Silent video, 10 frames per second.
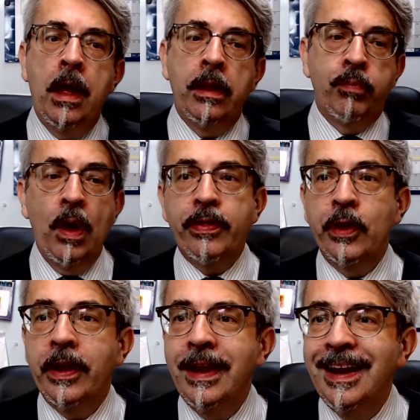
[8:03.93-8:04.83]
Worth
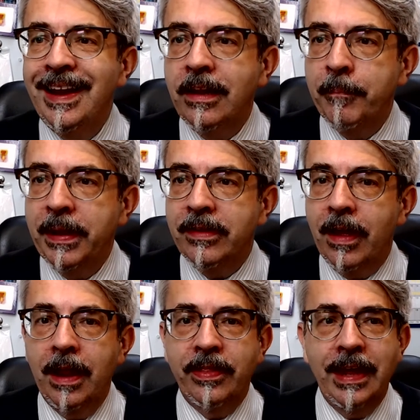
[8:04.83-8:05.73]
looking a little bit
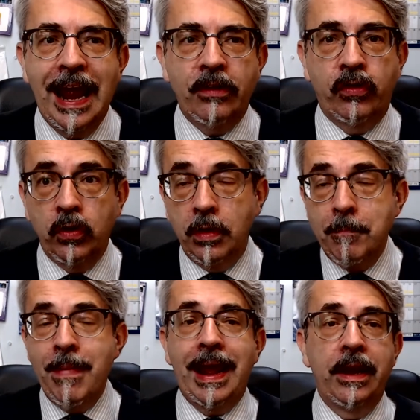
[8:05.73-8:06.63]
at the actual
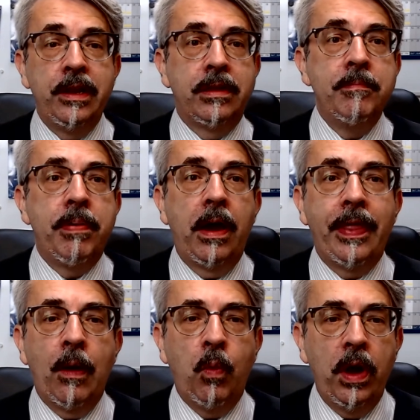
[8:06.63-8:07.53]
mechanism by that
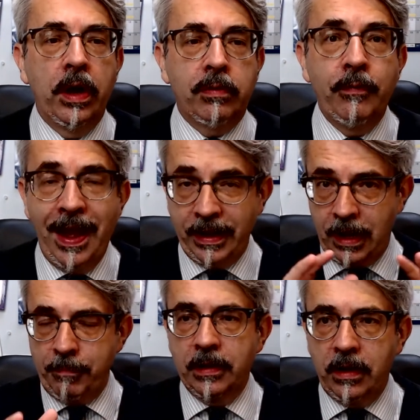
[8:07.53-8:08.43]
works. We've had a
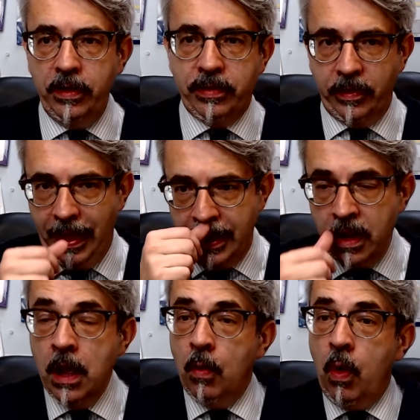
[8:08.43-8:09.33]
couple of clues to that.
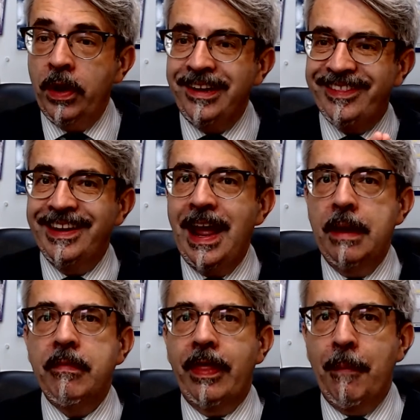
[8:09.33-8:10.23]
One is the name of
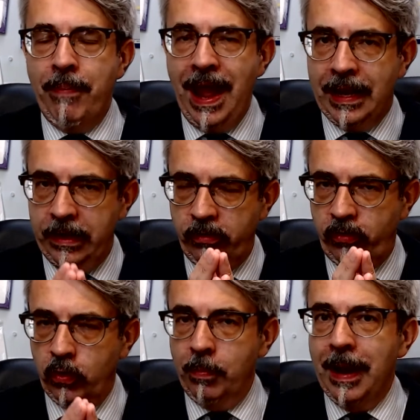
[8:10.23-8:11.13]
that package,
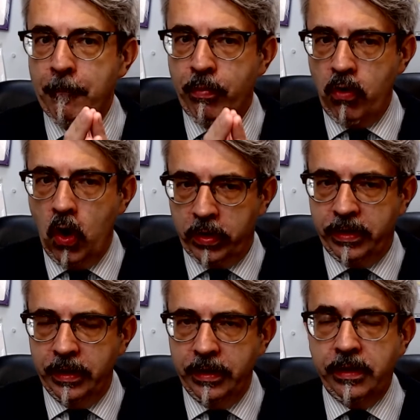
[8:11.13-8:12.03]
talking about
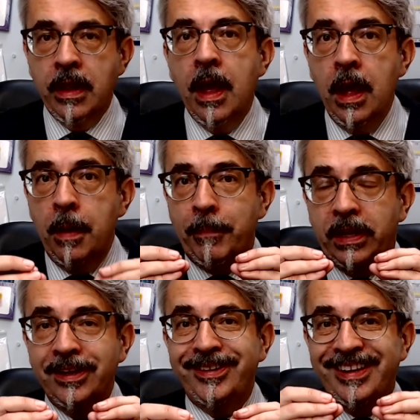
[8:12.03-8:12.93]
proxies,
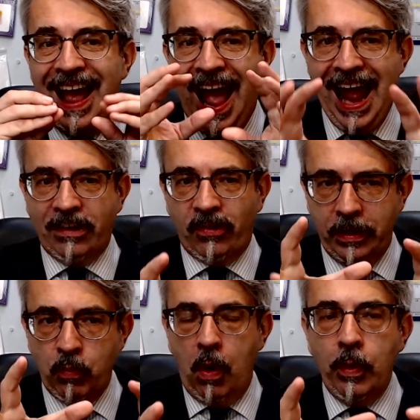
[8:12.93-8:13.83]
because actually
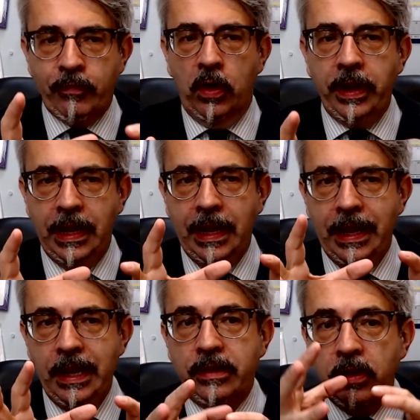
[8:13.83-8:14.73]
what we've got here
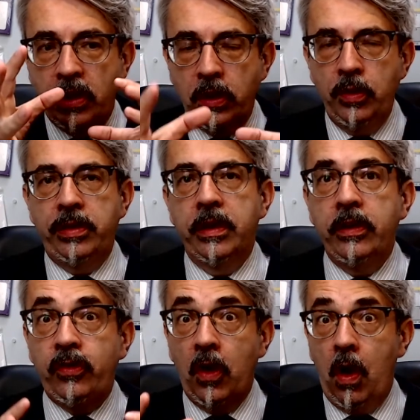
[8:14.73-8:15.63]
is a usage
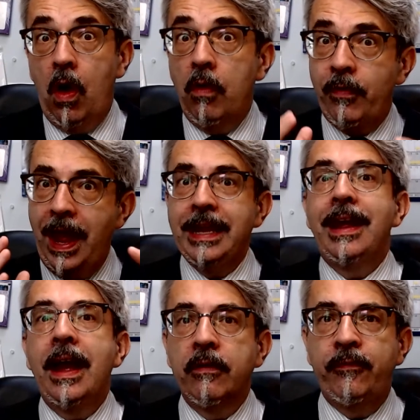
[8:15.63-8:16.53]
of a Gang
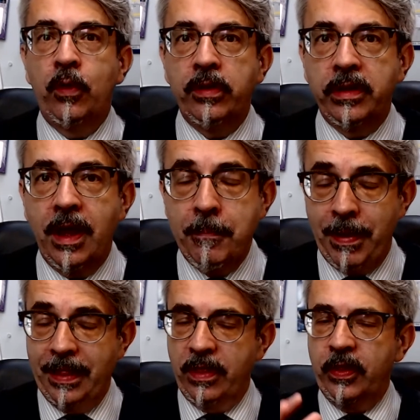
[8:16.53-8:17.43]
of Four design pattern,
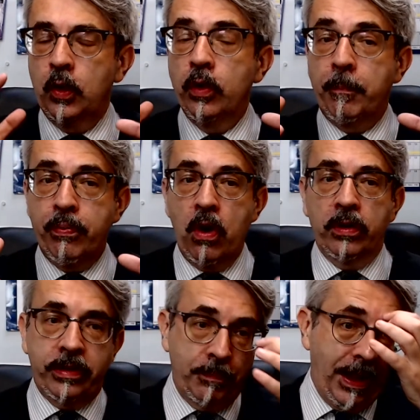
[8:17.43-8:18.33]
a thing called a
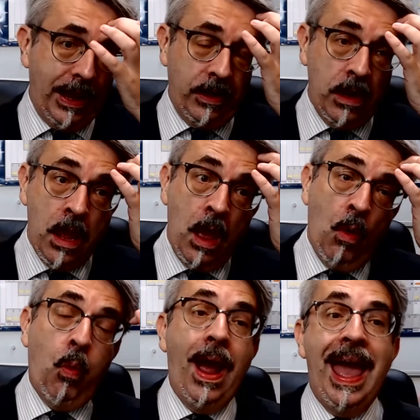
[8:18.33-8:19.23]
proxy pattern,
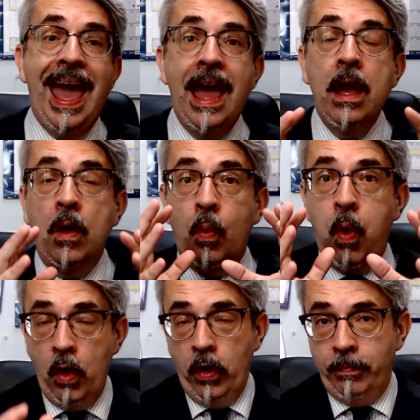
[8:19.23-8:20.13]
where one
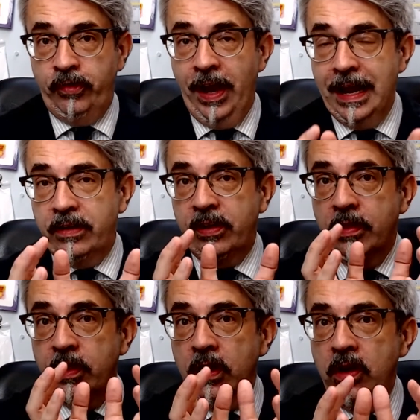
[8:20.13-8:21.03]
object
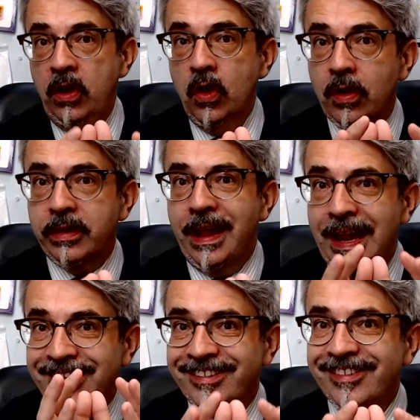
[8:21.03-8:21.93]
that looks
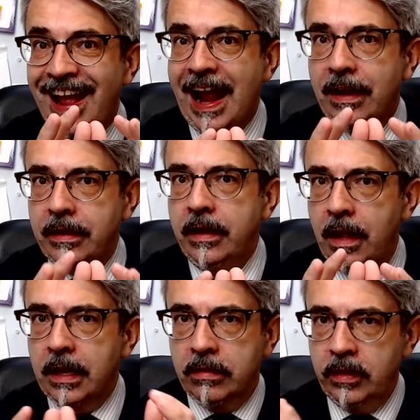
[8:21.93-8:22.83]
exactly
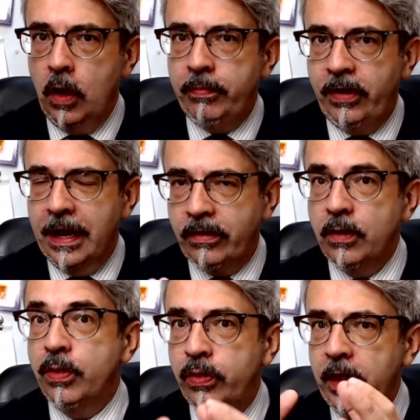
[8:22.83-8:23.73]
like the object you
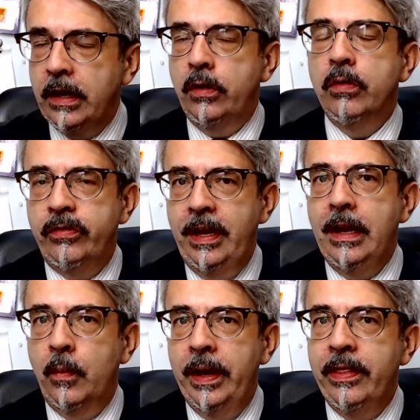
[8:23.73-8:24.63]
think you're dealing
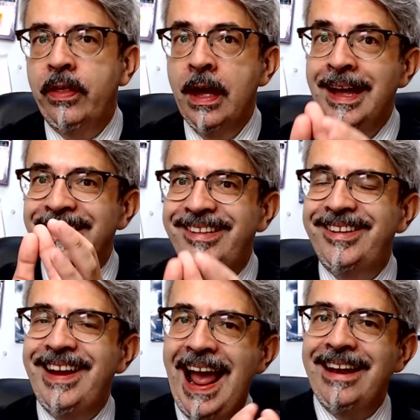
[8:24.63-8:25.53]
with
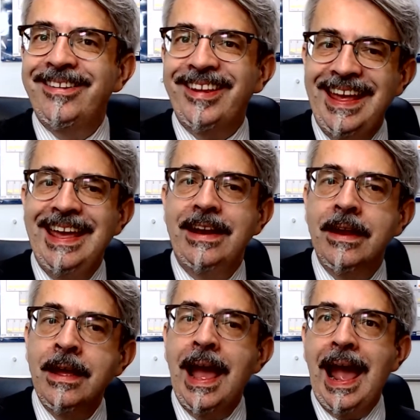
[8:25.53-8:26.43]
stands in
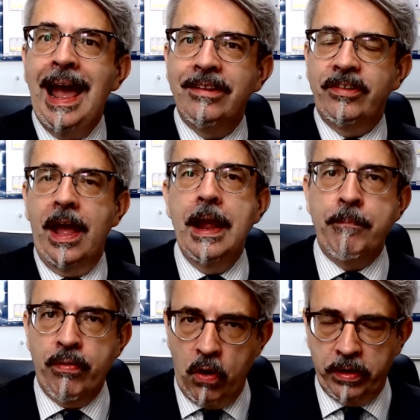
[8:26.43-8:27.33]
as a
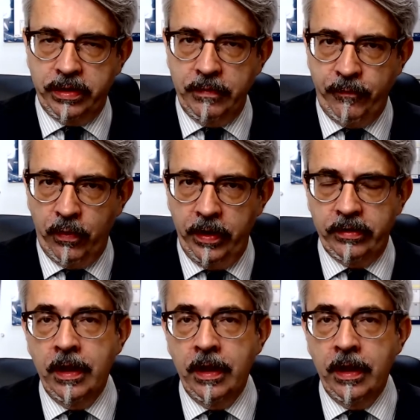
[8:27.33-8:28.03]
proxy for it.